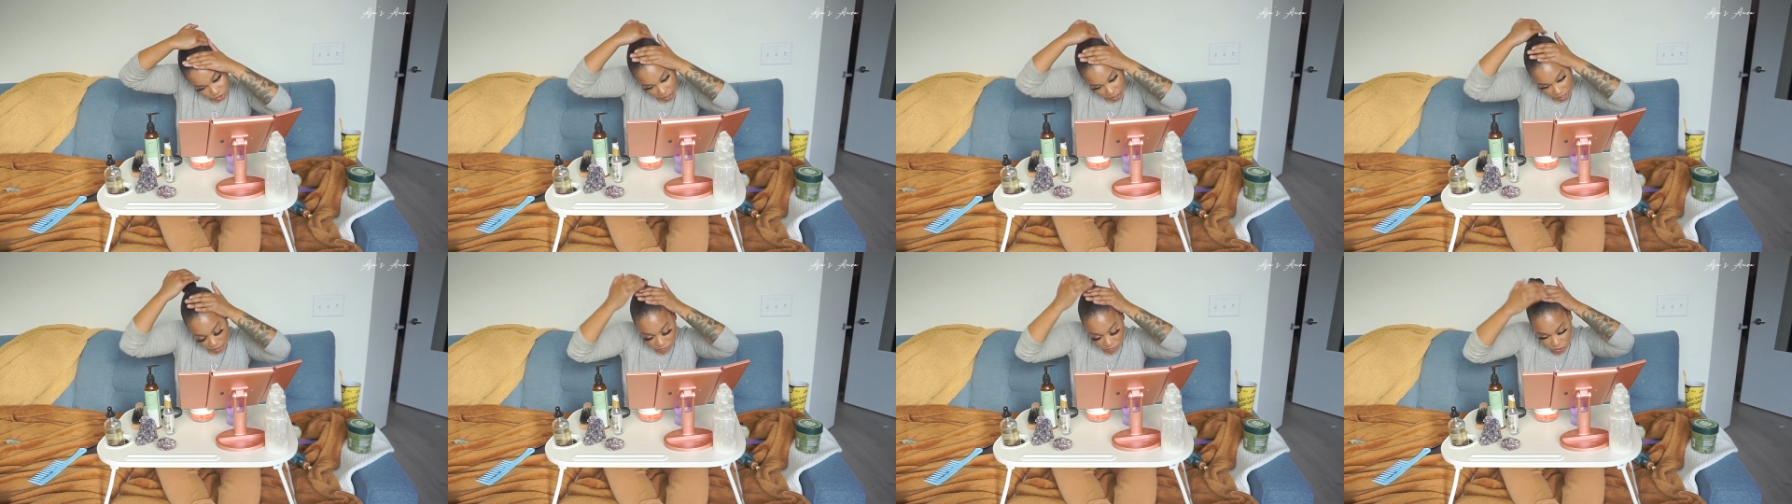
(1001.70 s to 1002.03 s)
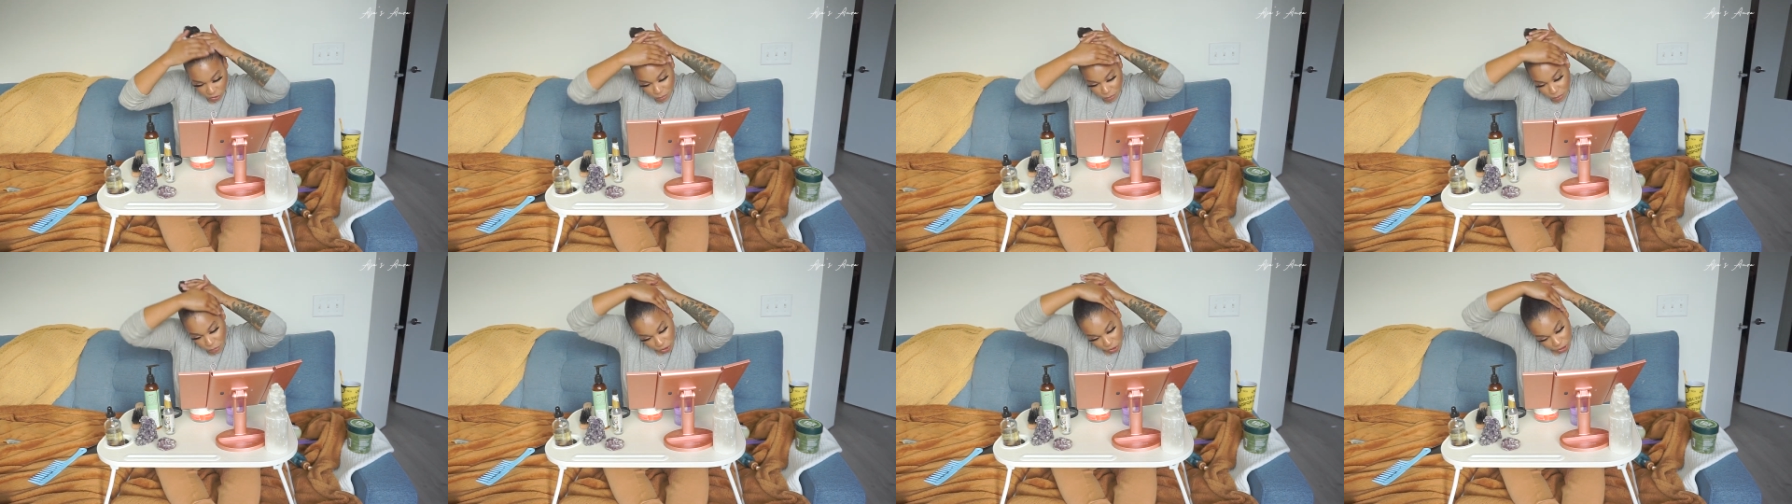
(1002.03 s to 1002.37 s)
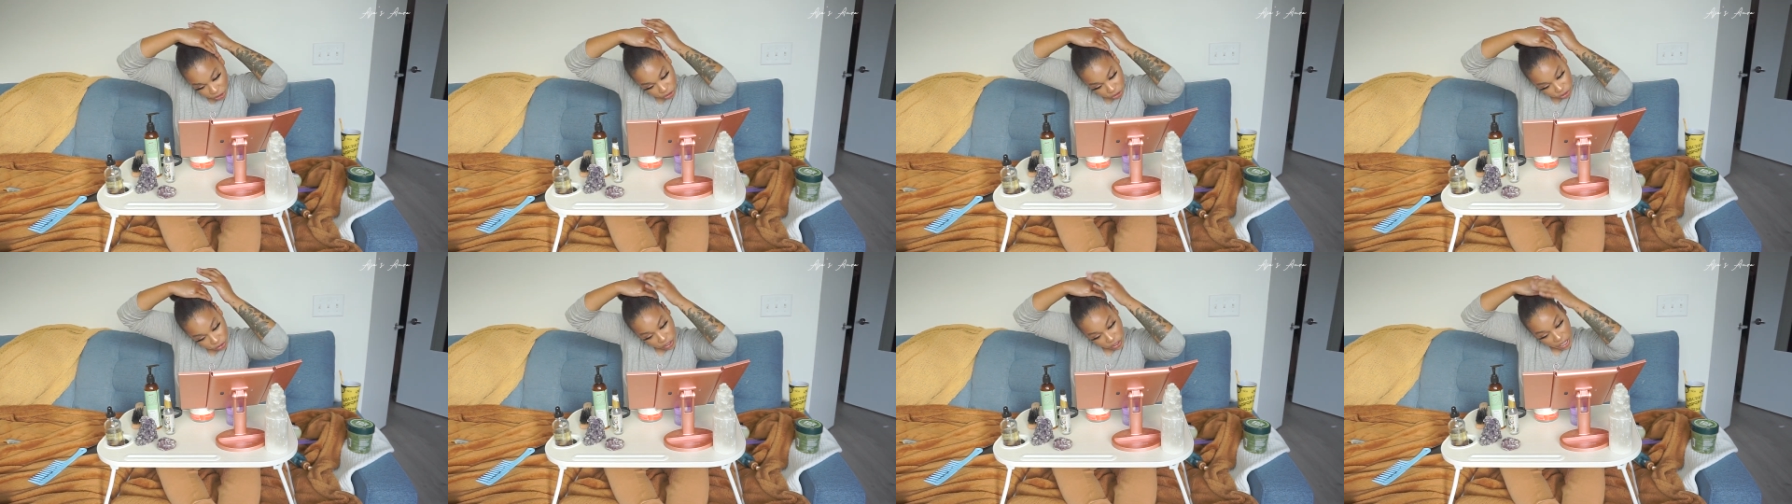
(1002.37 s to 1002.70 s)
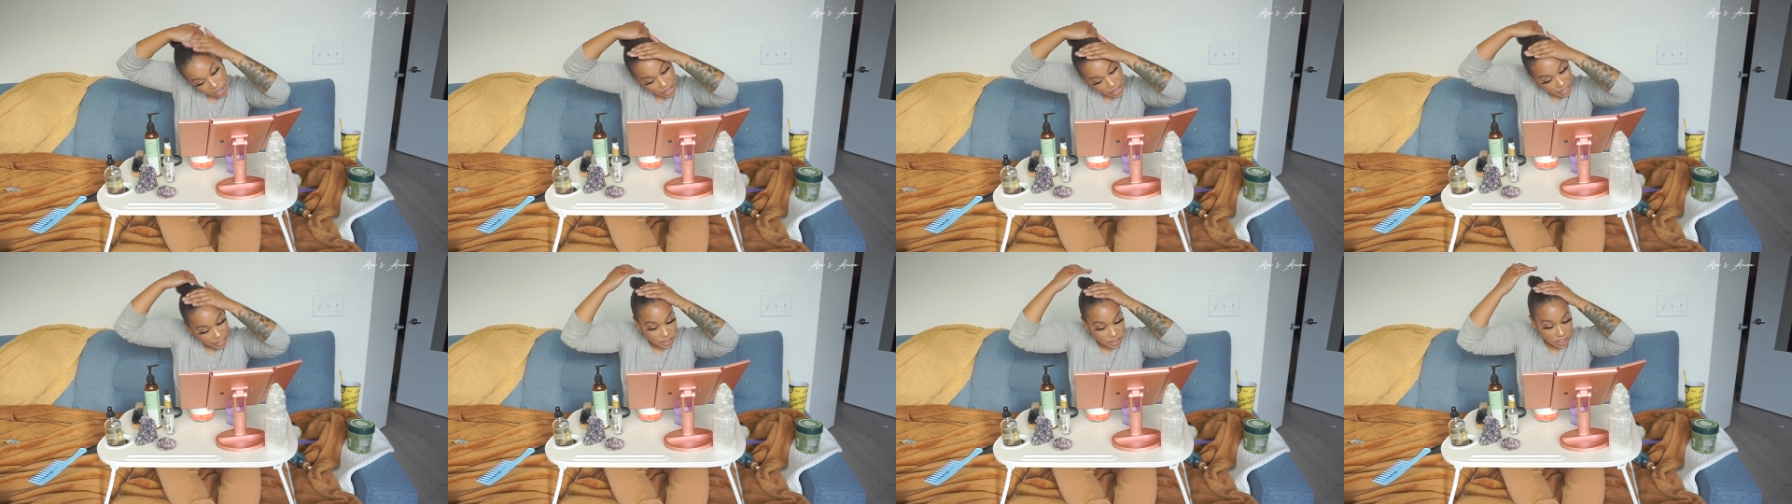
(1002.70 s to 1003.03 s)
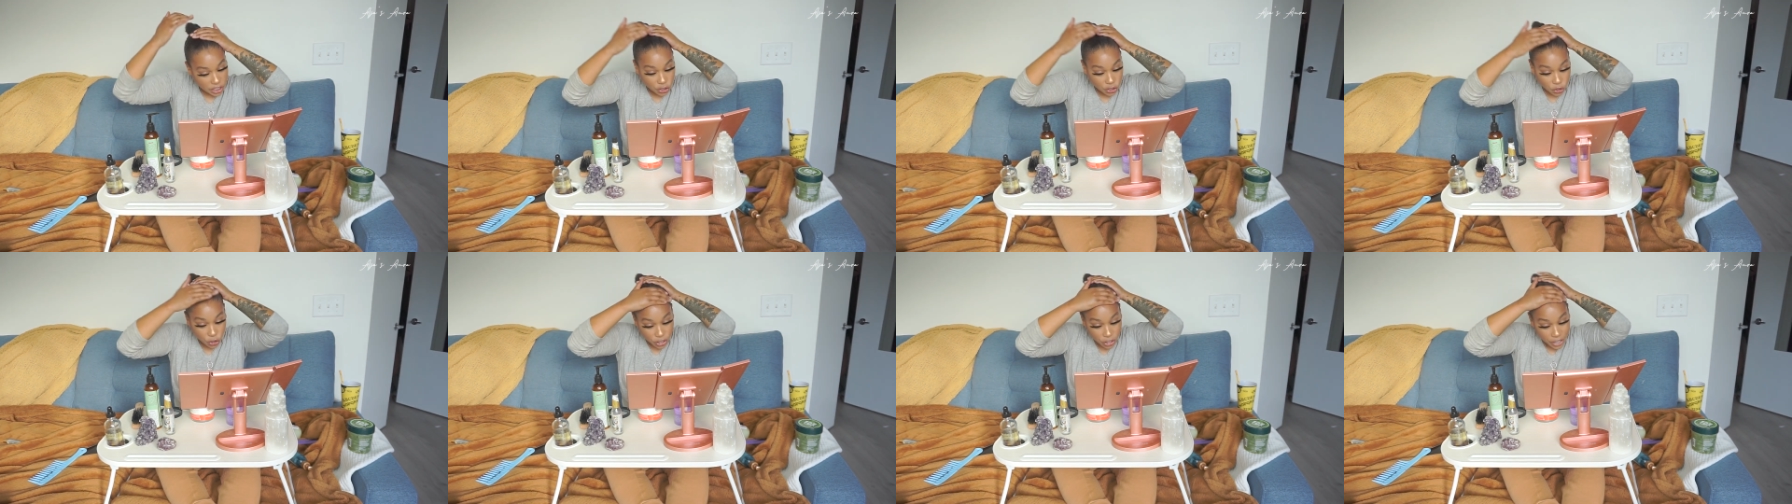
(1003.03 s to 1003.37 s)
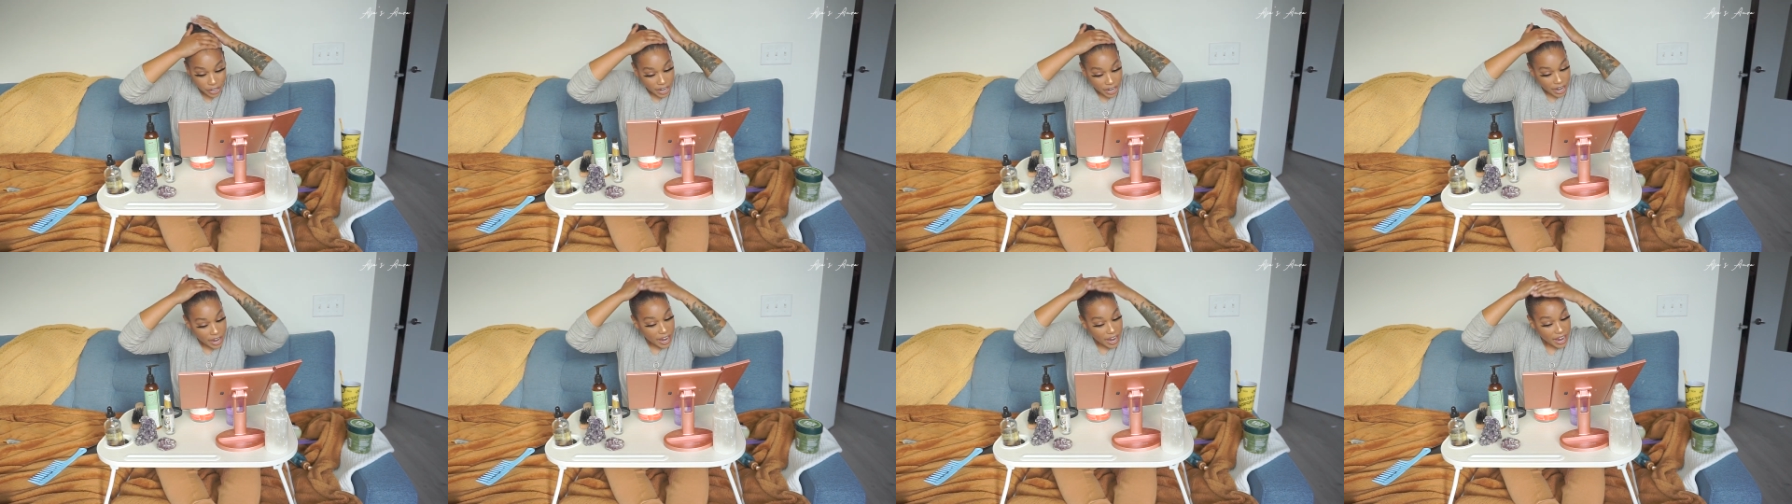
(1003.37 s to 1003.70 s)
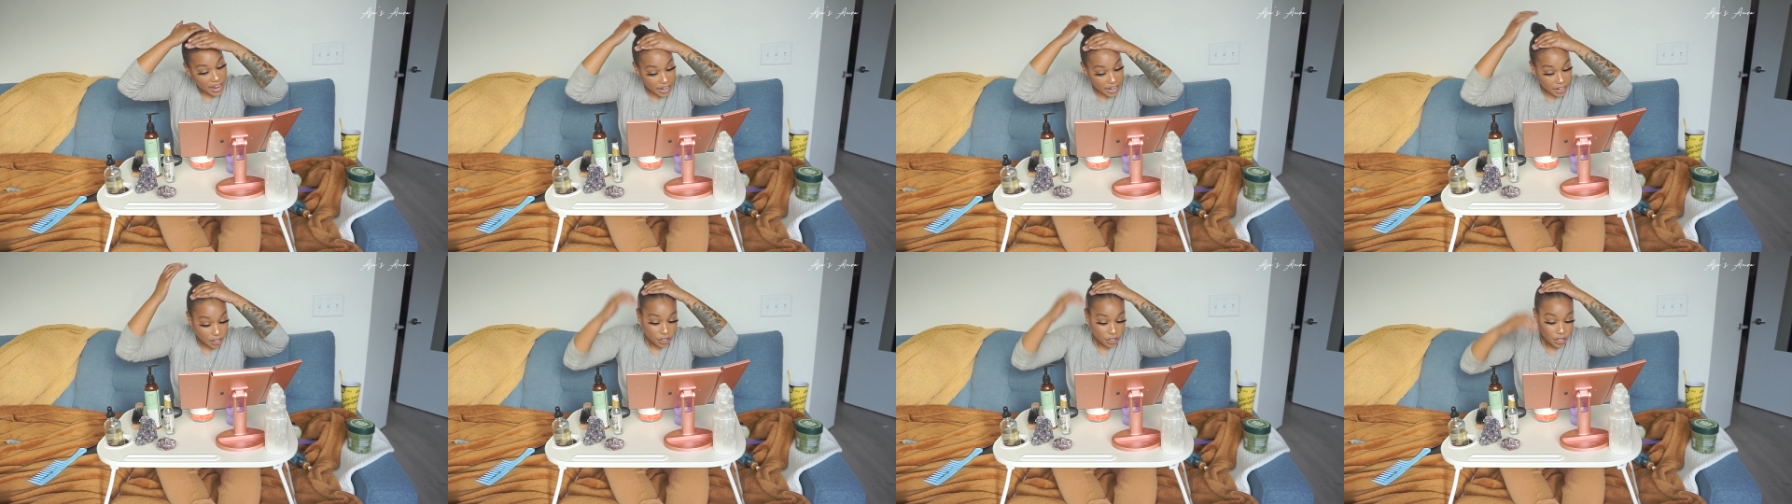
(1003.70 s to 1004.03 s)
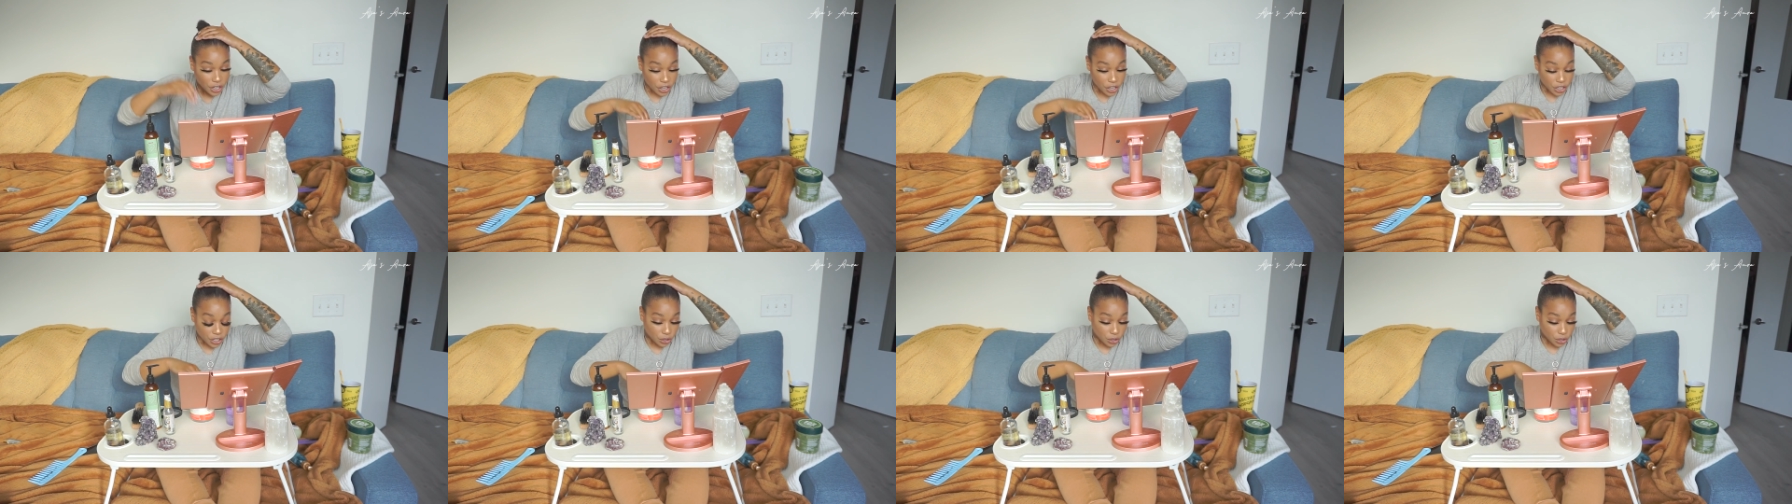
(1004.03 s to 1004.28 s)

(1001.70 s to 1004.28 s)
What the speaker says: You have to moisturize your hair.